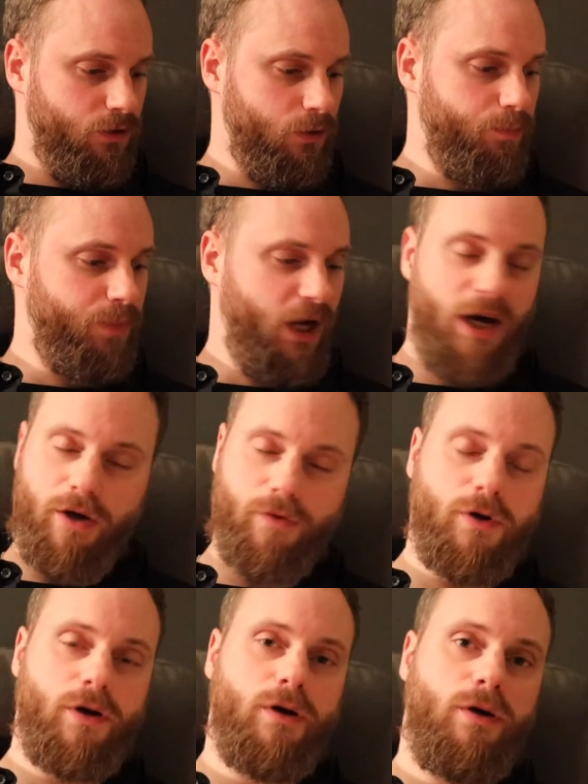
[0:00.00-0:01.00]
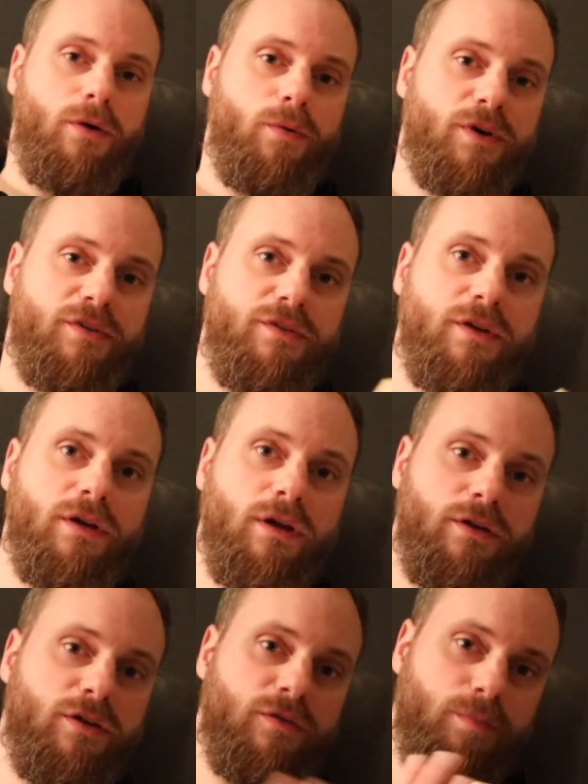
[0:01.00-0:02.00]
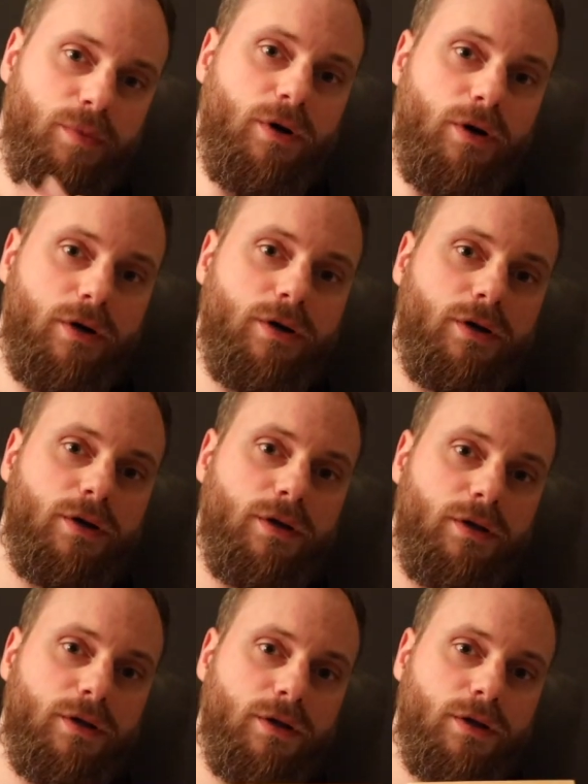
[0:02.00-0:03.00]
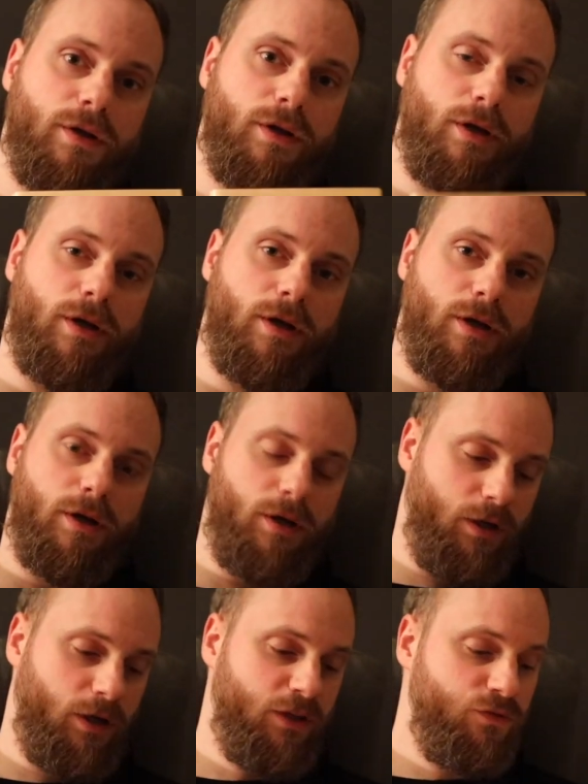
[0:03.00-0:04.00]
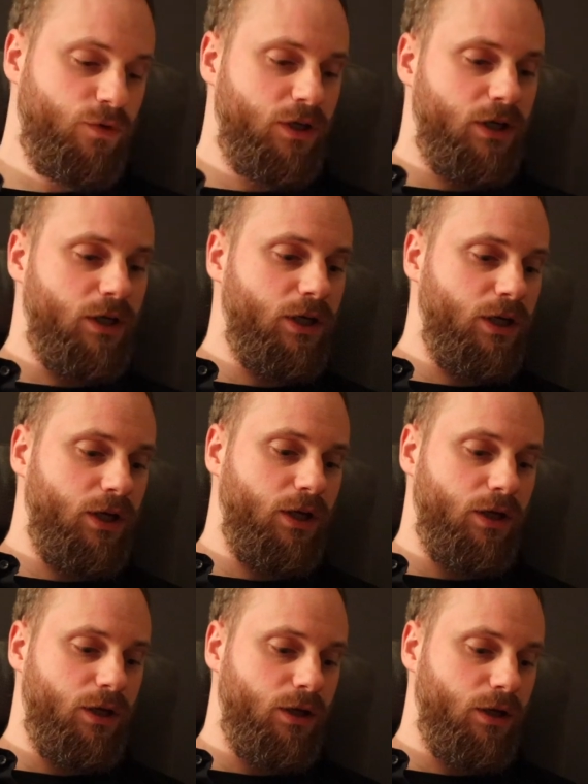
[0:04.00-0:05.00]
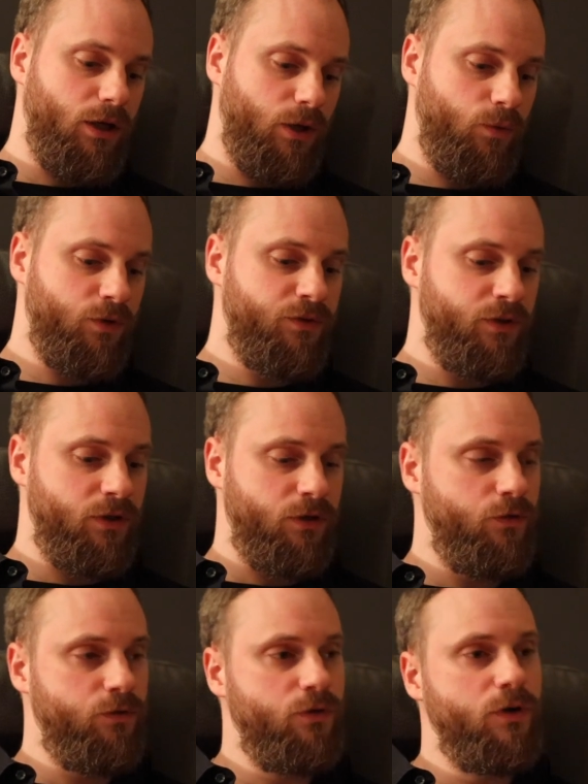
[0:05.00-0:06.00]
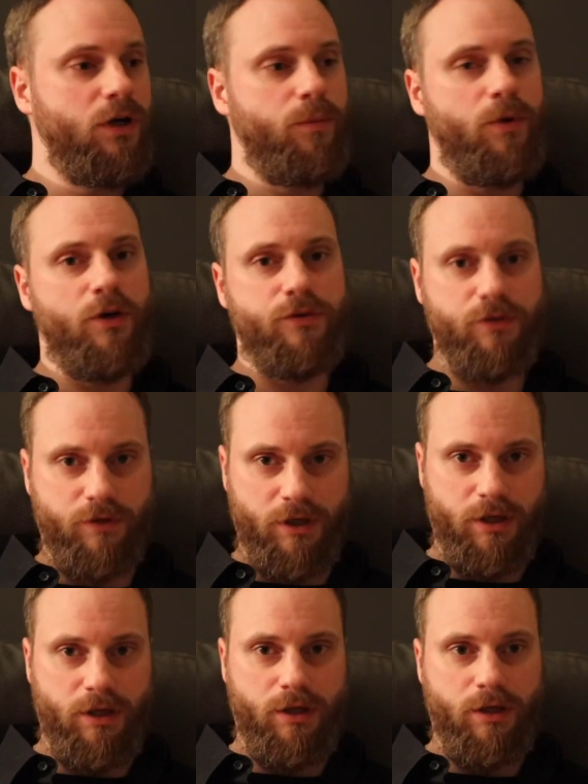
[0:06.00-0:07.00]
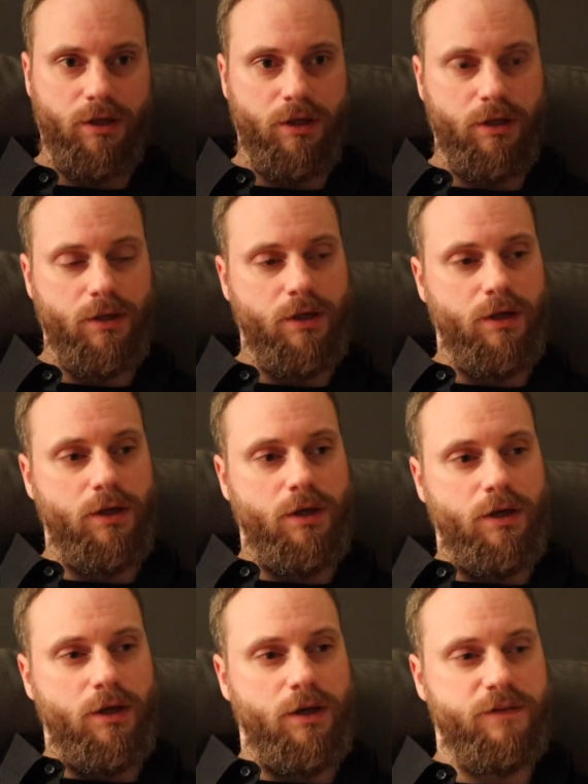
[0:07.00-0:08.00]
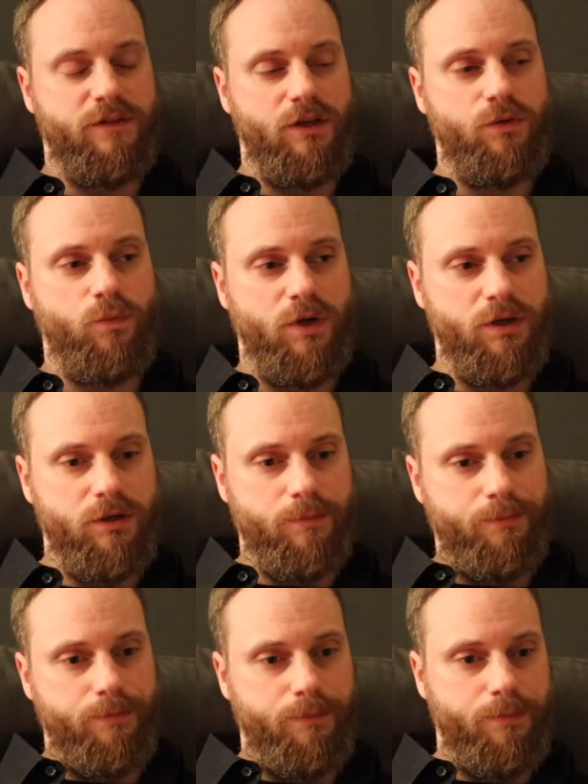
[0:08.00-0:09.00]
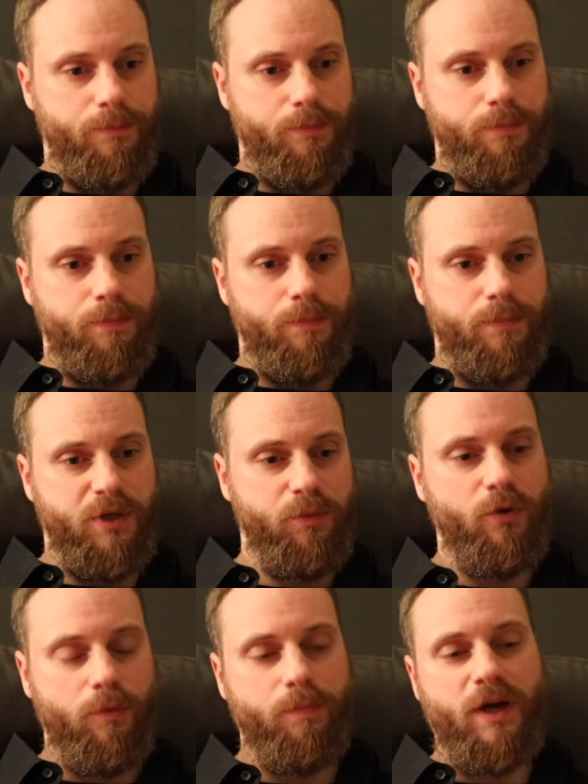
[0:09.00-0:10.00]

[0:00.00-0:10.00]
a part of her, was still in this book. And that's what I wanted to talk about today, is that when people